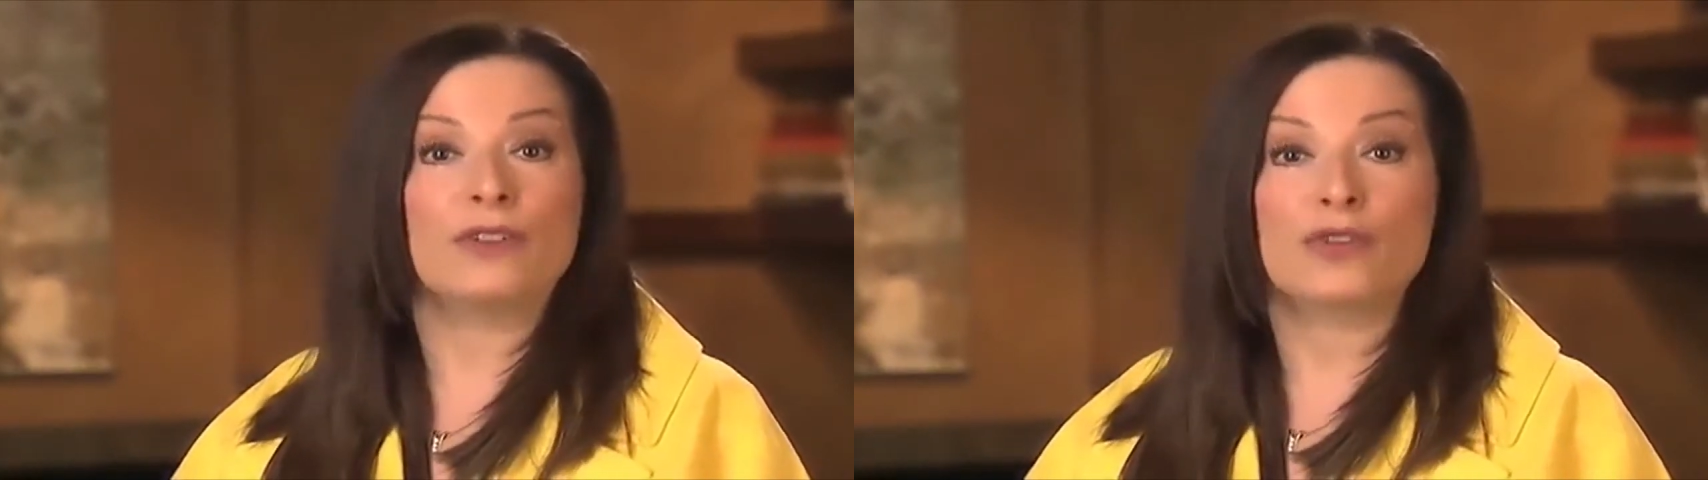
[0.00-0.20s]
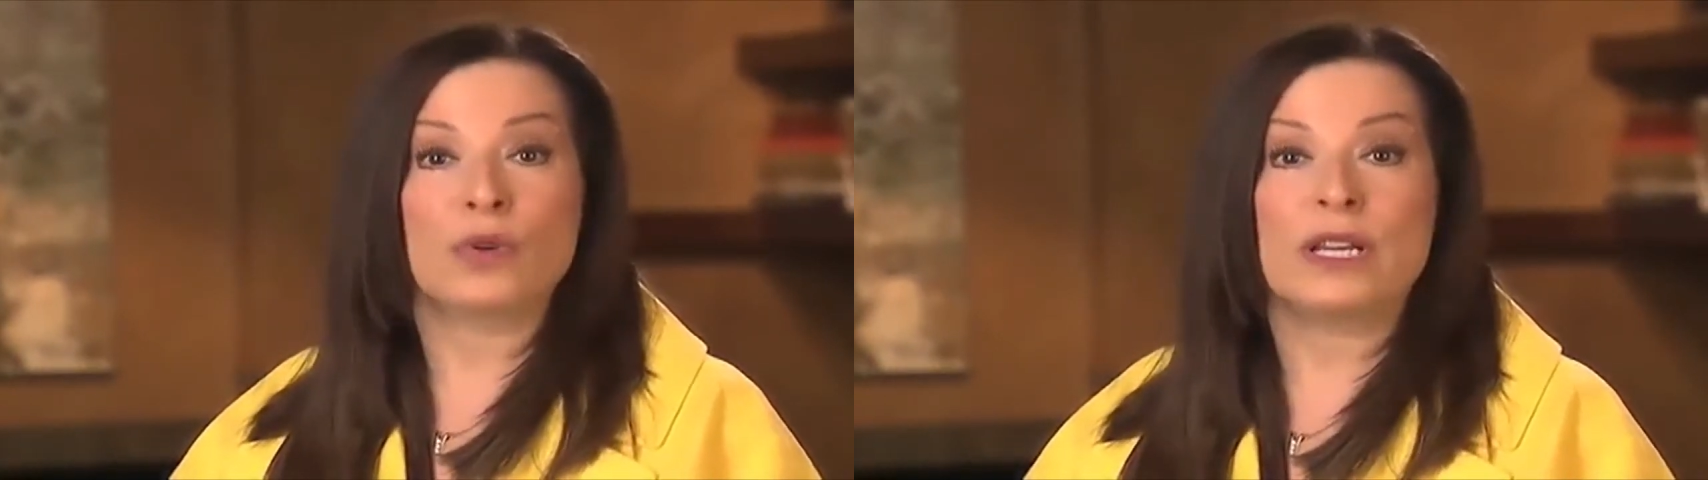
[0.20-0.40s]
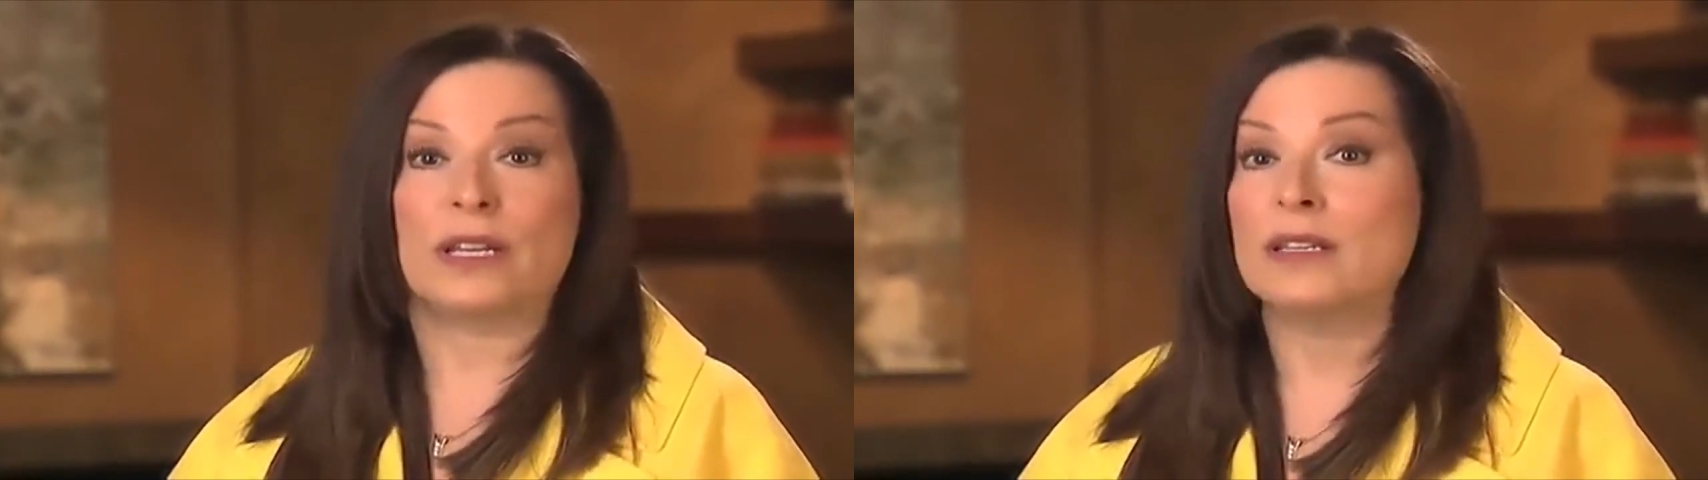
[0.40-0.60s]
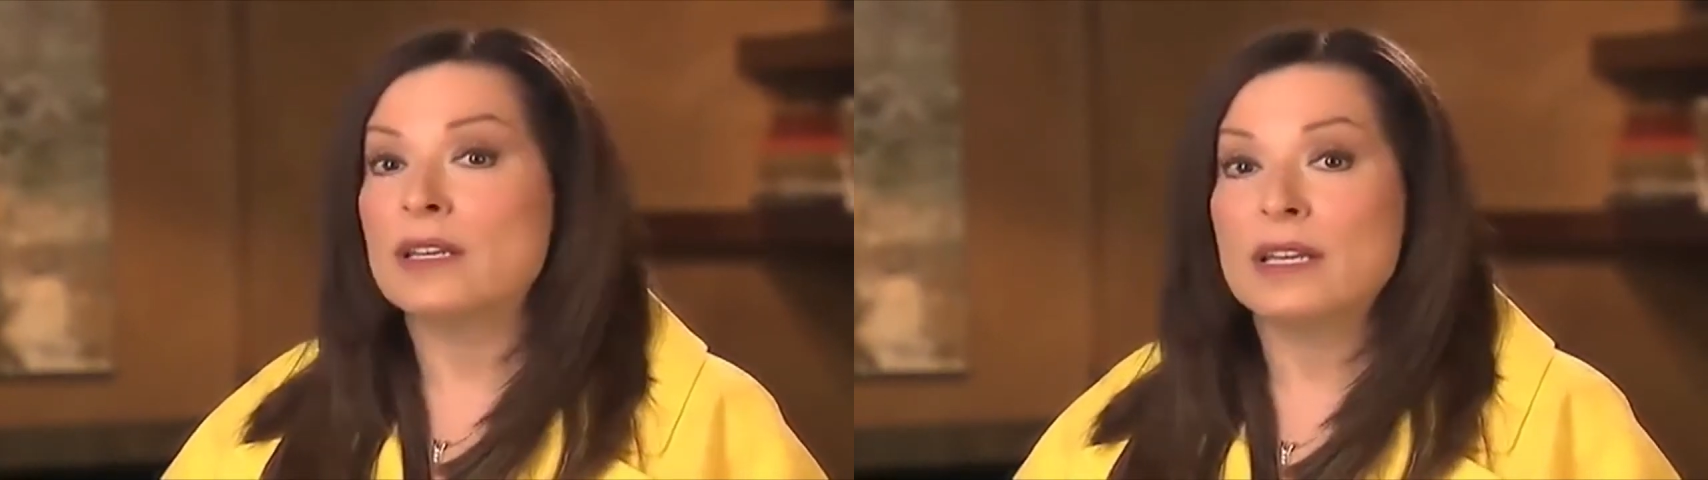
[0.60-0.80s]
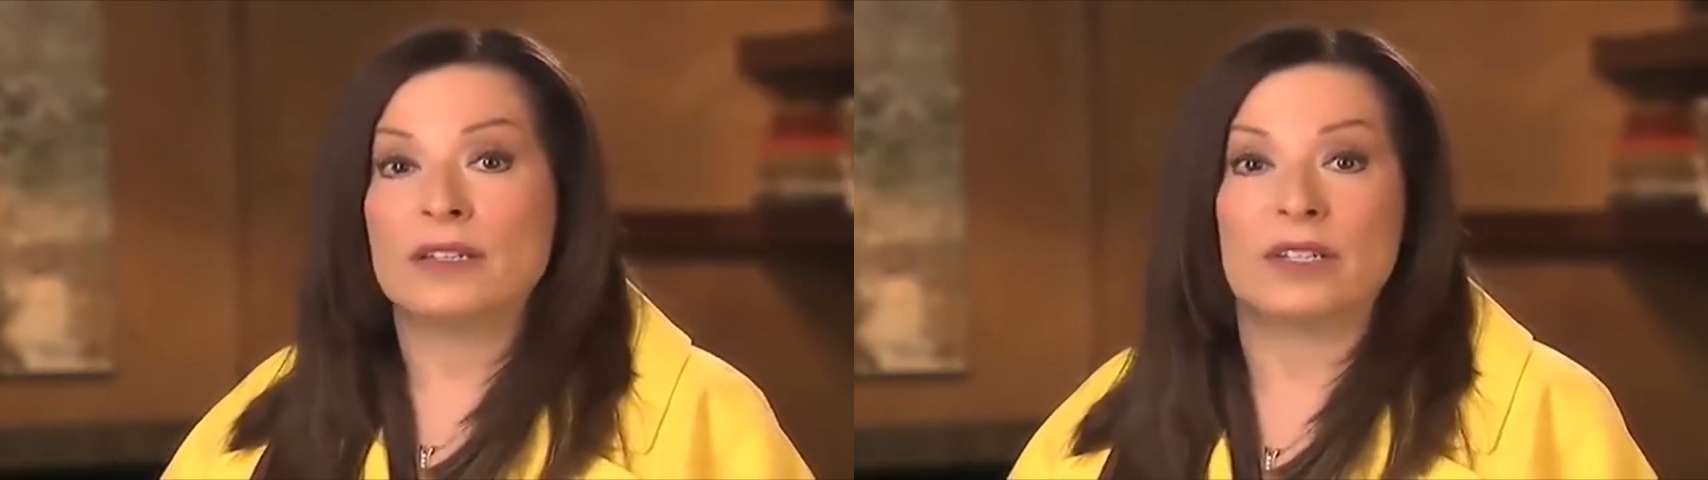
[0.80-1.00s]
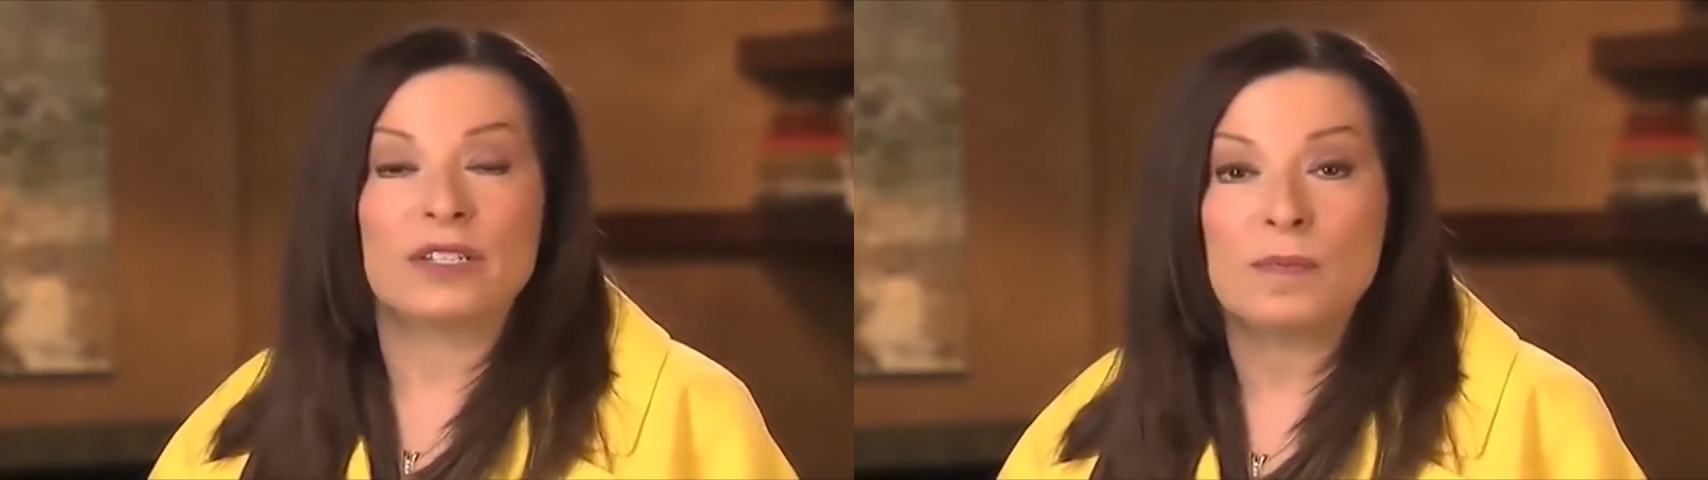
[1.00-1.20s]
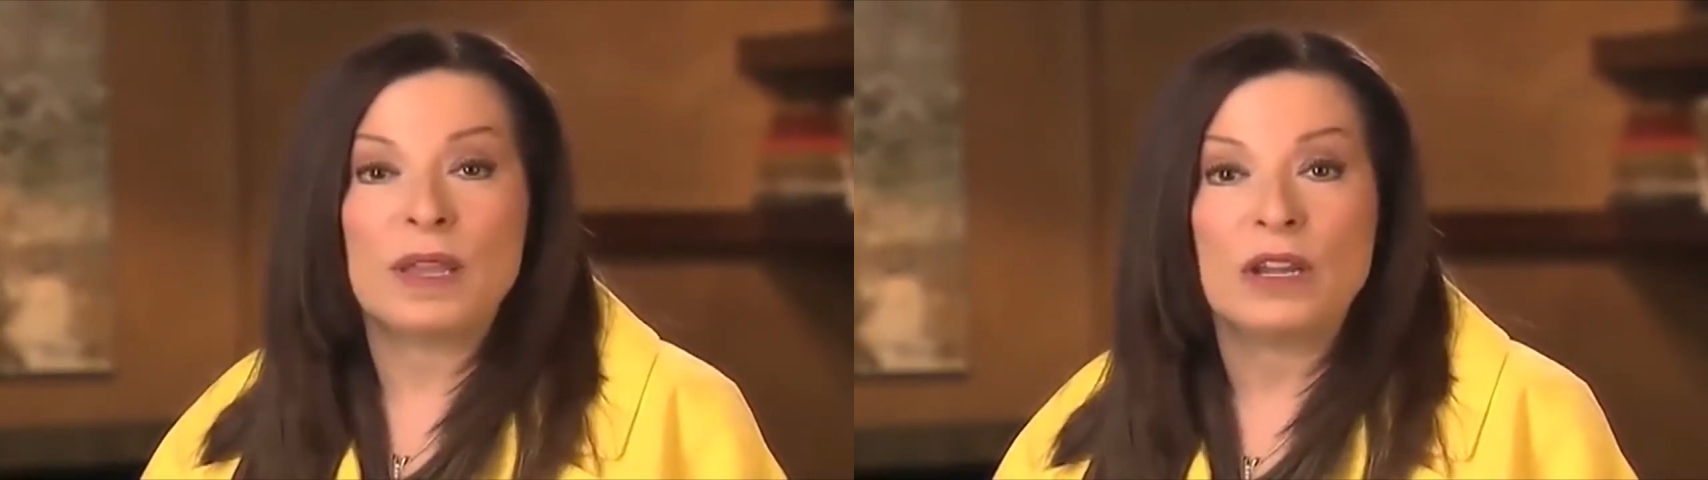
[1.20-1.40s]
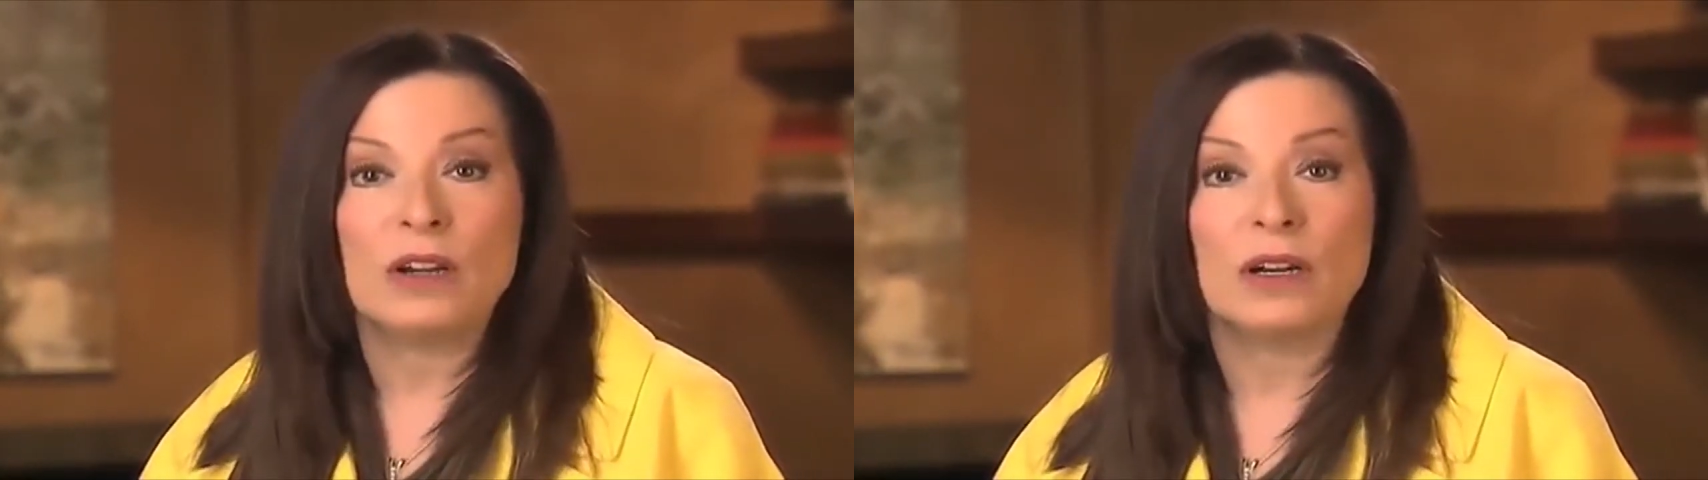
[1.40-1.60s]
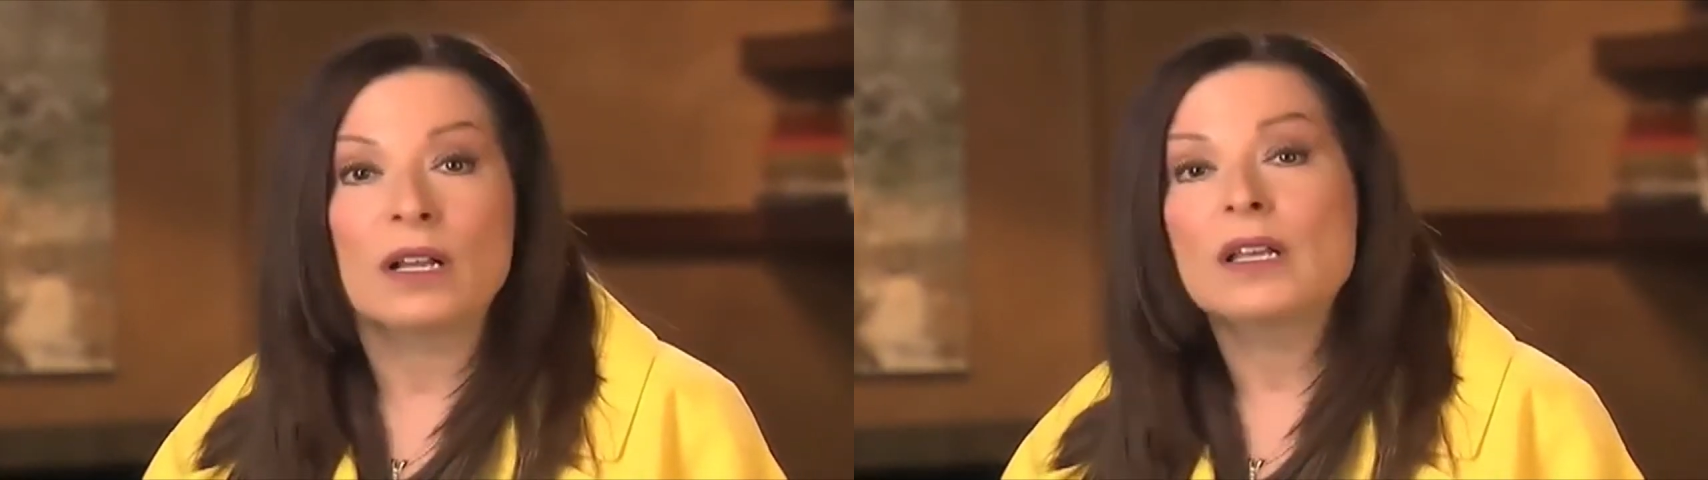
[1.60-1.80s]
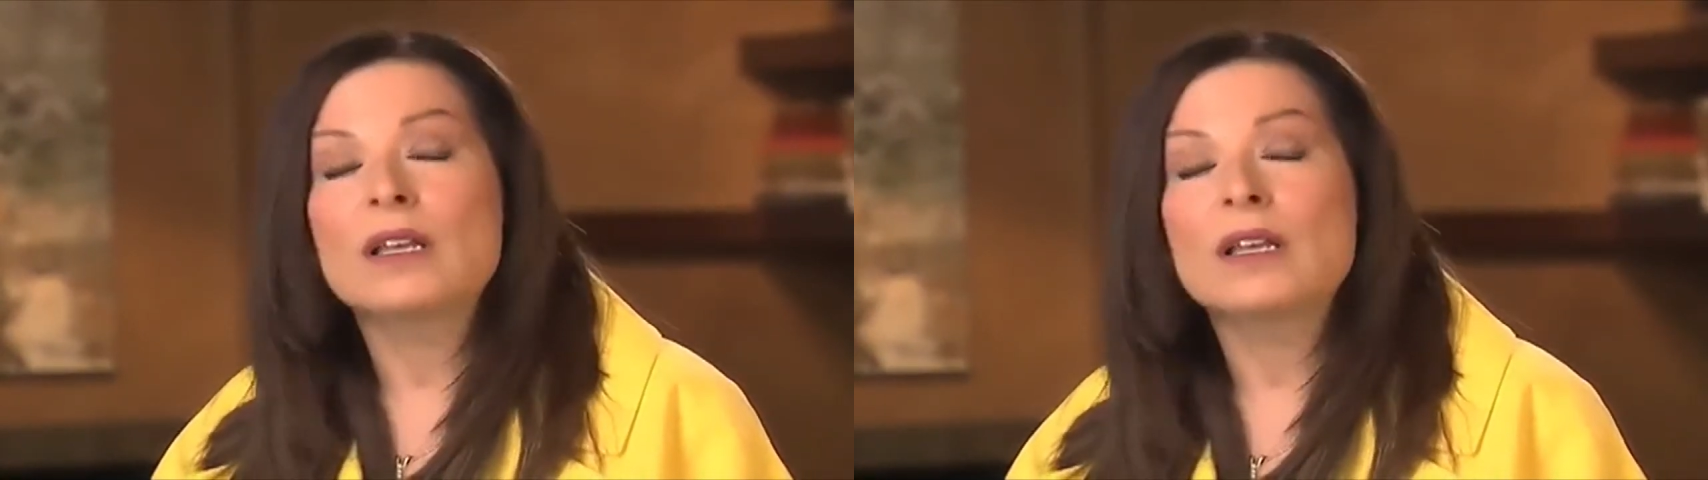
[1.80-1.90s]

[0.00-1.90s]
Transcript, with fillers: treated disappear.